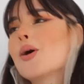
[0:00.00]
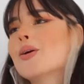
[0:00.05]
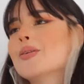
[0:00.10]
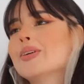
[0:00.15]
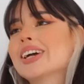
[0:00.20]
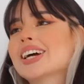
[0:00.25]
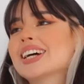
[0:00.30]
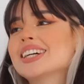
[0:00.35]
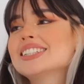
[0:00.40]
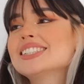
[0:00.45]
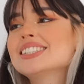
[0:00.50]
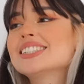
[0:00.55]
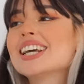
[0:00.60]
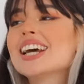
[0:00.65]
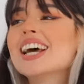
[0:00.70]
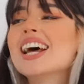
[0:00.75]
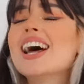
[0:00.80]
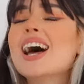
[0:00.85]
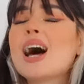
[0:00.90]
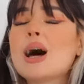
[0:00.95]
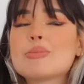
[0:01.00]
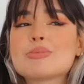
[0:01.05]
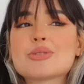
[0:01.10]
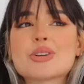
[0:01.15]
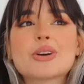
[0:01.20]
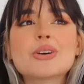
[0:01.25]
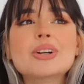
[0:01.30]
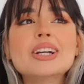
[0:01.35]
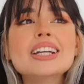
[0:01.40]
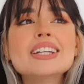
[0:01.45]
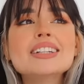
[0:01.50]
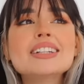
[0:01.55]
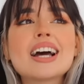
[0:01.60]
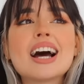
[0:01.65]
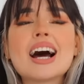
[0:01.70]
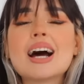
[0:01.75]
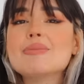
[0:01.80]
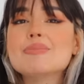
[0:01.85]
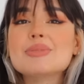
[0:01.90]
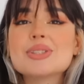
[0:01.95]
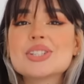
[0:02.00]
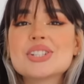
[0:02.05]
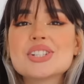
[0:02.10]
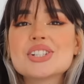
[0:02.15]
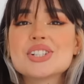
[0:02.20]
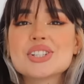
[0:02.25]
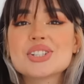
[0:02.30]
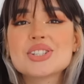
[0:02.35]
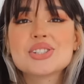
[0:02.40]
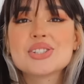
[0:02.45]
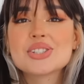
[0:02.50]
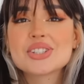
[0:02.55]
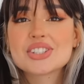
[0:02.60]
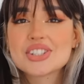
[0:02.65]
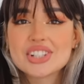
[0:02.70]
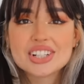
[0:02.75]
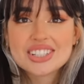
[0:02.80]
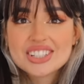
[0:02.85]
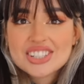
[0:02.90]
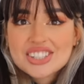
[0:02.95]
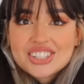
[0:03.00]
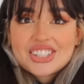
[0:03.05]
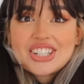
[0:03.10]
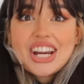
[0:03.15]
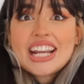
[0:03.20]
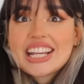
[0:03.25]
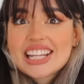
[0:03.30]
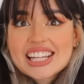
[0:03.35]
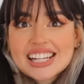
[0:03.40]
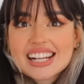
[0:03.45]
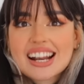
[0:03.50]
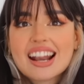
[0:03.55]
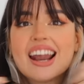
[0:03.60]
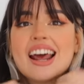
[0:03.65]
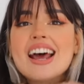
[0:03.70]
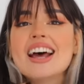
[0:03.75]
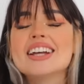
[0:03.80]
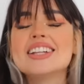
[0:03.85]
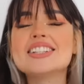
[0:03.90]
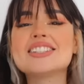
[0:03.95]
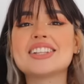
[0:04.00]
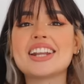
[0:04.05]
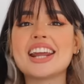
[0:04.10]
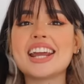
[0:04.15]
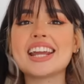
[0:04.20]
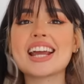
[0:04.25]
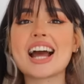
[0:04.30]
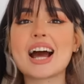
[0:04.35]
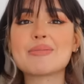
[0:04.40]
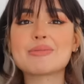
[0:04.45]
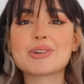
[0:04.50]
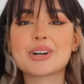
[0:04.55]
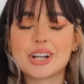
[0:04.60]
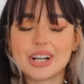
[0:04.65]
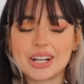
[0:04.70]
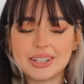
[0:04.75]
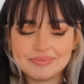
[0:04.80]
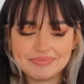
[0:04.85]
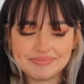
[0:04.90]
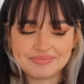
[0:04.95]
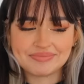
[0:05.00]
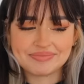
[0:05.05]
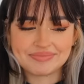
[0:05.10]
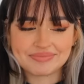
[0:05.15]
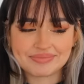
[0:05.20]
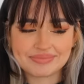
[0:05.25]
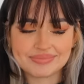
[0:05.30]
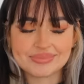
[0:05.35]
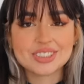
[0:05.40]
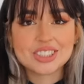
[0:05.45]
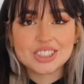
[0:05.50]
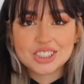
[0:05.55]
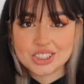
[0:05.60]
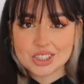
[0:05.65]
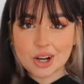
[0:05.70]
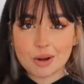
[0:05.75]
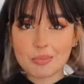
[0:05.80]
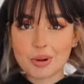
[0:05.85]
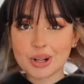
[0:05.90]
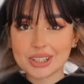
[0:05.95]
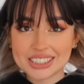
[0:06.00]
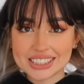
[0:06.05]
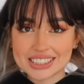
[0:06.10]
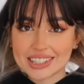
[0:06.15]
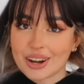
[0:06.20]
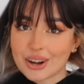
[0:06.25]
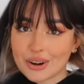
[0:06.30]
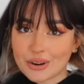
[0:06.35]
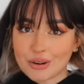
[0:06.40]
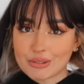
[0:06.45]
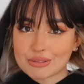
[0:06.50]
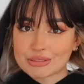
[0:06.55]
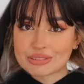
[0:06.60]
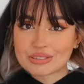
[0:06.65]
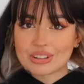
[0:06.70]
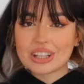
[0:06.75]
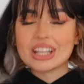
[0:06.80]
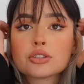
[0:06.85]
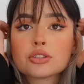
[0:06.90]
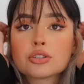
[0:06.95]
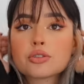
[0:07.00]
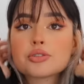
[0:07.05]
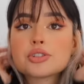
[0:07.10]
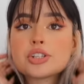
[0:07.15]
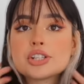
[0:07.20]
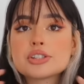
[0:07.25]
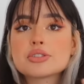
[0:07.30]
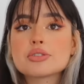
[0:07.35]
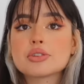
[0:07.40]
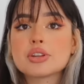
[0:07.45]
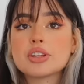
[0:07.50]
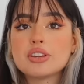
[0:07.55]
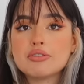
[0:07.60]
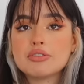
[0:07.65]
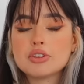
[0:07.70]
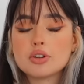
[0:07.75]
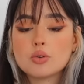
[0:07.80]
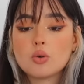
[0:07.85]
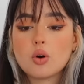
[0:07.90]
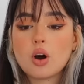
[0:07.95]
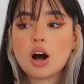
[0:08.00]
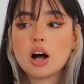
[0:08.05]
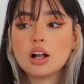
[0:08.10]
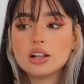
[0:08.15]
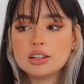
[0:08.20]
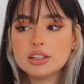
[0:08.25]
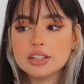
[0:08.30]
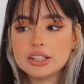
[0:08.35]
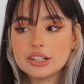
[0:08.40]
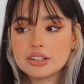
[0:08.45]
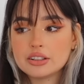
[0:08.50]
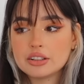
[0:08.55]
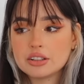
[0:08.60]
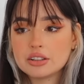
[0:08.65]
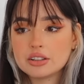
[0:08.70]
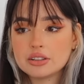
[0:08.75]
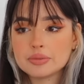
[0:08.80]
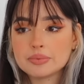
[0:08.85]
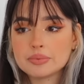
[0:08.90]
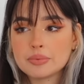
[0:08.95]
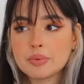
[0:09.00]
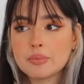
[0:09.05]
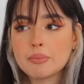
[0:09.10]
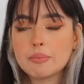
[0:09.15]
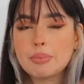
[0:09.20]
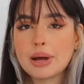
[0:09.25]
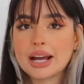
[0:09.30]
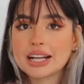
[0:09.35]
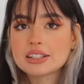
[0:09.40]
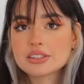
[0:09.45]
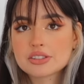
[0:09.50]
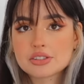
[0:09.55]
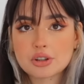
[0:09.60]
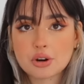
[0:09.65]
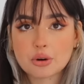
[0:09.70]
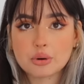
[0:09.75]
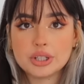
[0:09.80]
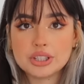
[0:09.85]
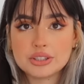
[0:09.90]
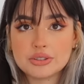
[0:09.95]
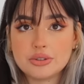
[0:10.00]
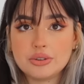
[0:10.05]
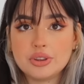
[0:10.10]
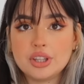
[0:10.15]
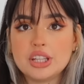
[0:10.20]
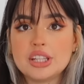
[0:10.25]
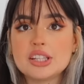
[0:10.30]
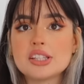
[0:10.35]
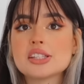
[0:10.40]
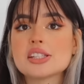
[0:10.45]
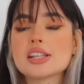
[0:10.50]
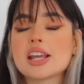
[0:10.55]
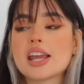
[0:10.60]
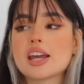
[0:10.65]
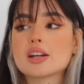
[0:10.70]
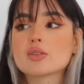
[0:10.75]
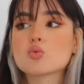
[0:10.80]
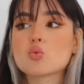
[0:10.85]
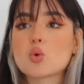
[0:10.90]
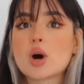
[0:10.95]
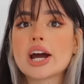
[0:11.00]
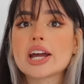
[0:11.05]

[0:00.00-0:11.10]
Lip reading: I'm just shaking. Today, I'm gonna chop all this hair off. So just to give you a little backstory to this and